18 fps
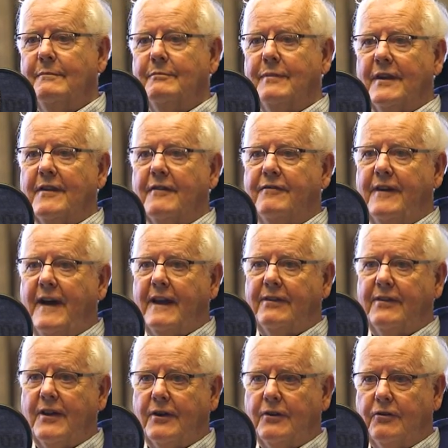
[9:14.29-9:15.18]
But the
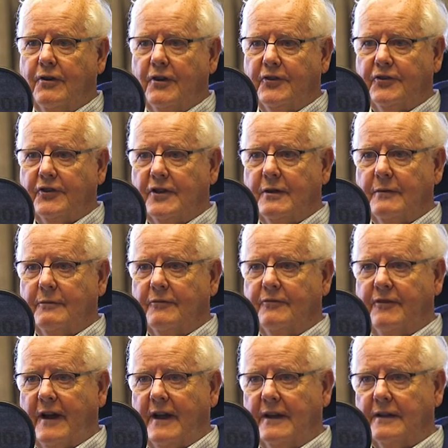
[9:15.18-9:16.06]
fact that Christendom
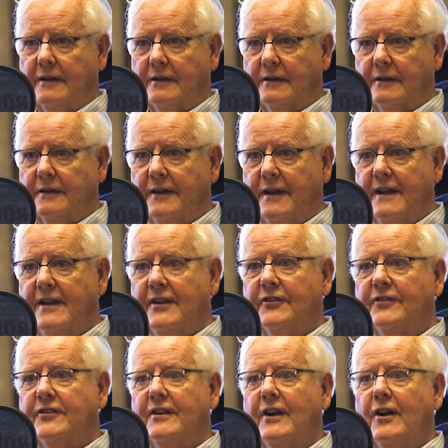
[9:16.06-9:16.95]
failed
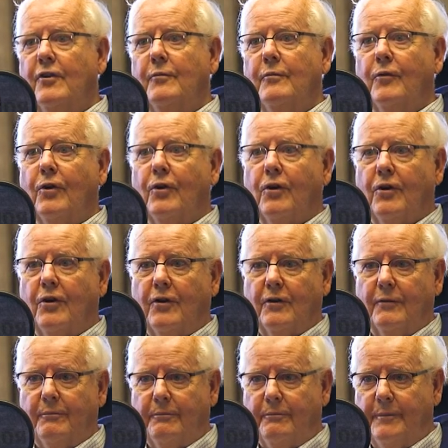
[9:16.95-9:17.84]
is no
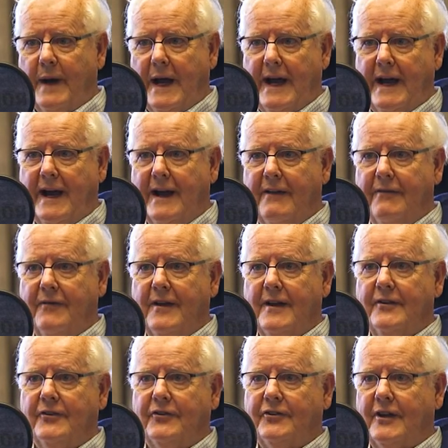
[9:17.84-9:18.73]
more bad
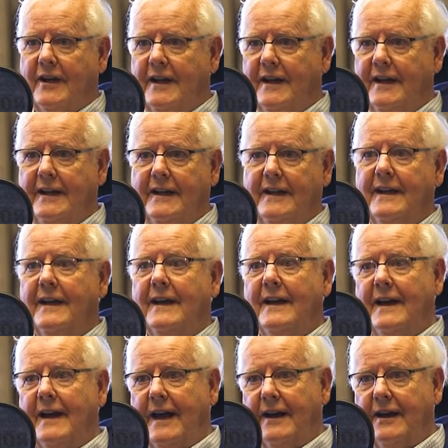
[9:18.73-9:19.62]
than, say,
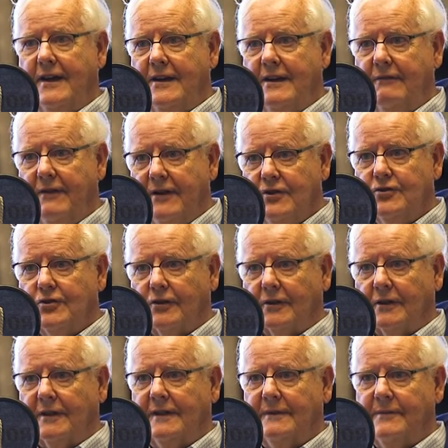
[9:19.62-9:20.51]
an
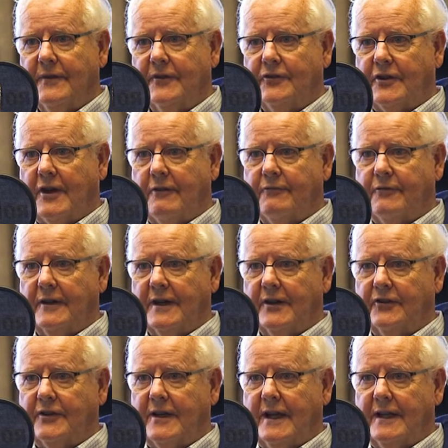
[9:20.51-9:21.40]
individual
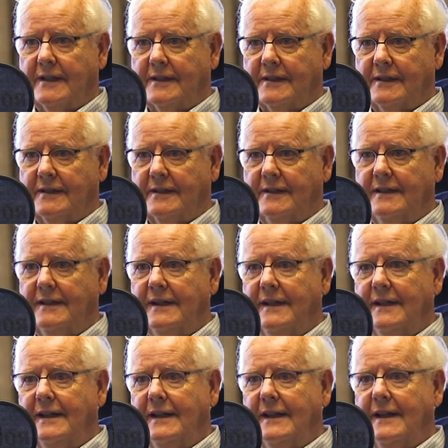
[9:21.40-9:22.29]
suffering scandal.
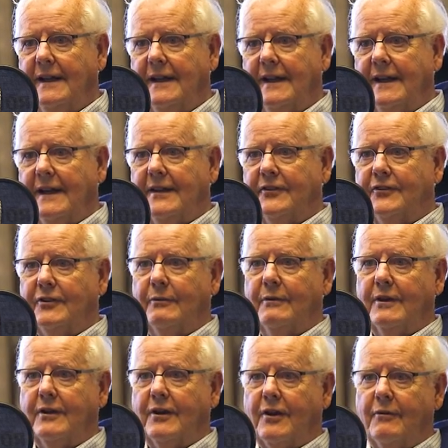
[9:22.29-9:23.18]
And so
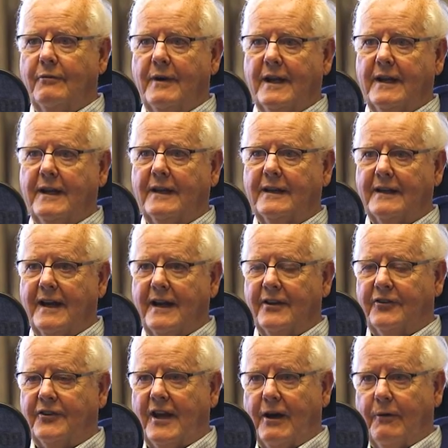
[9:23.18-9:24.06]
we've got to
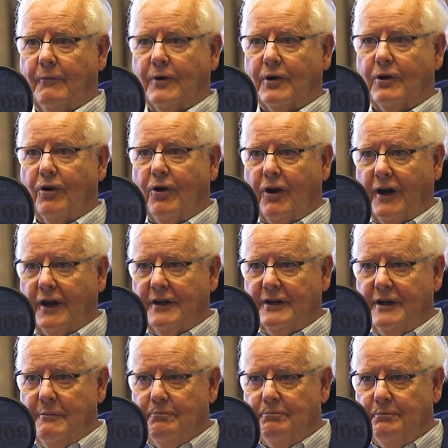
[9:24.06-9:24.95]
recognize that. We're all
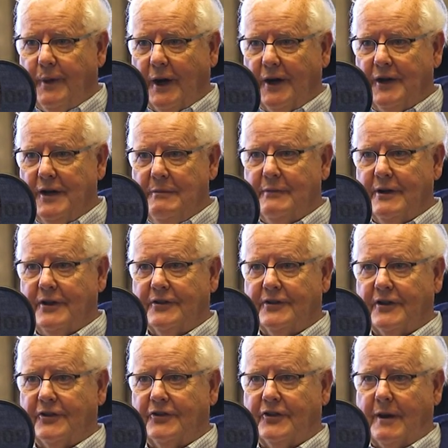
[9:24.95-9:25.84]
an
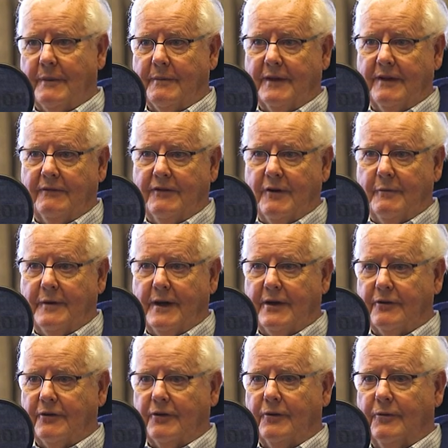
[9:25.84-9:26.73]
embodiment of something, for
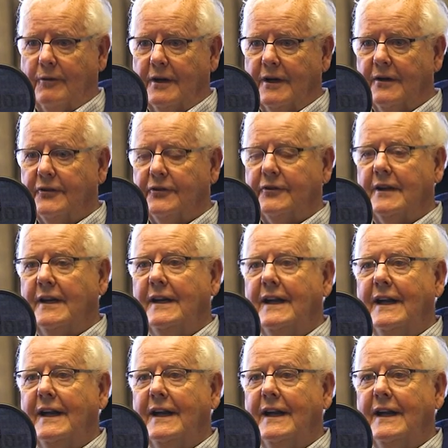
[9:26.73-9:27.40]
better or worse.